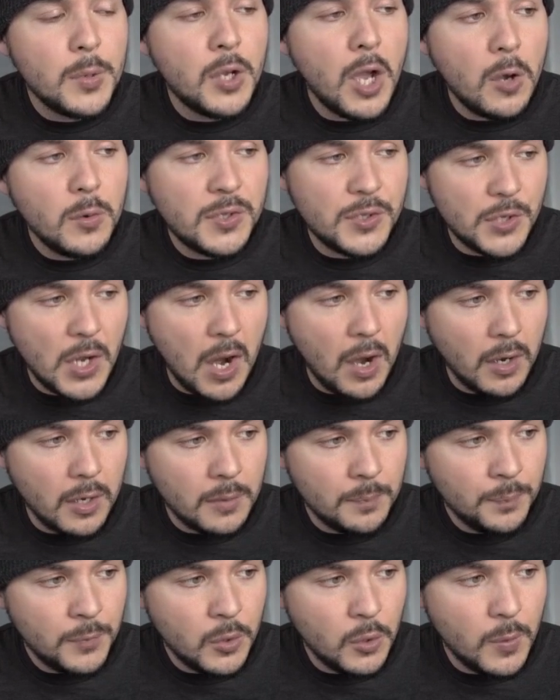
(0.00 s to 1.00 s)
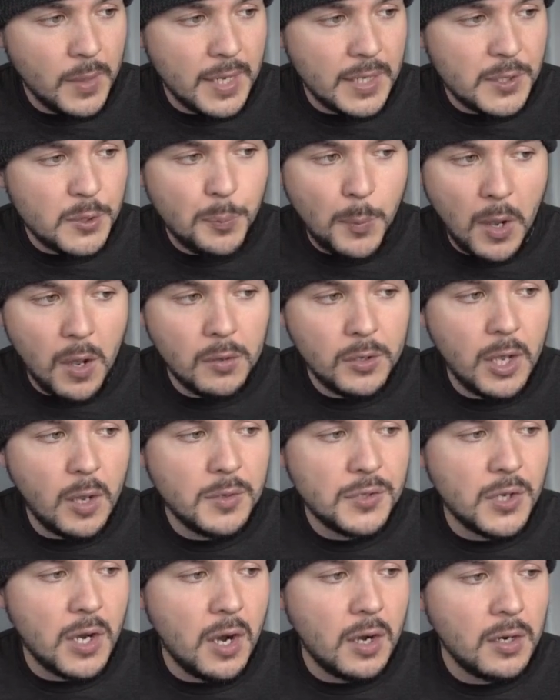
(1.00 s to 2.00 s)
Gosar, who is Paul
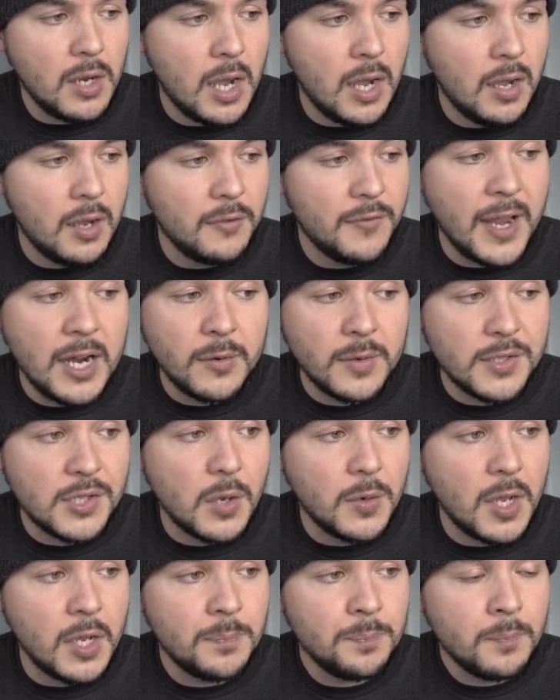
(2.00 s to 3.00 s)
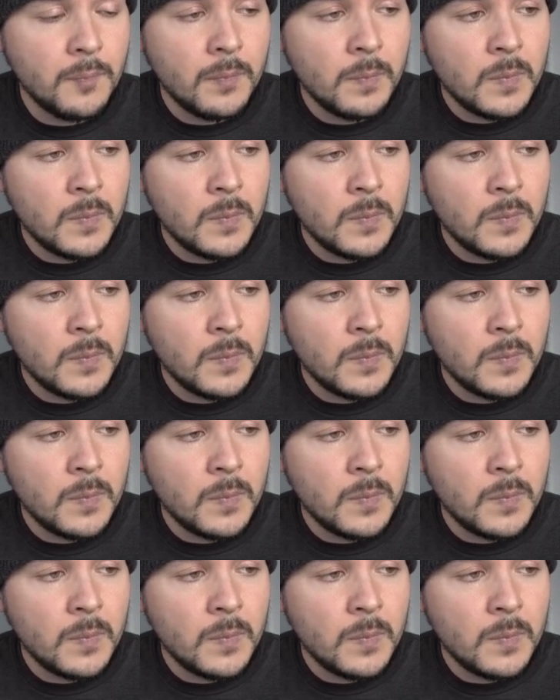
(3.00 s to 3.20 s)
Gosar of Arizona,